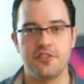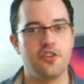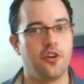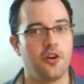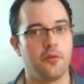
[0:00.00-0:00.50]

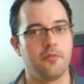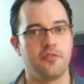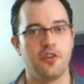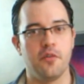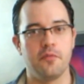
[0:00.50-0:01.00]
term
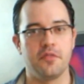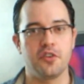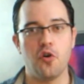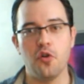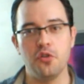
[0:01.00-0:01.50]
from the
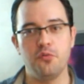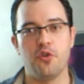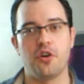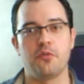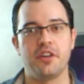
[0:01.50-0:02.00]
Cold
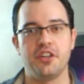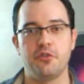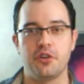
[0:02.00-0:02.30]
War when you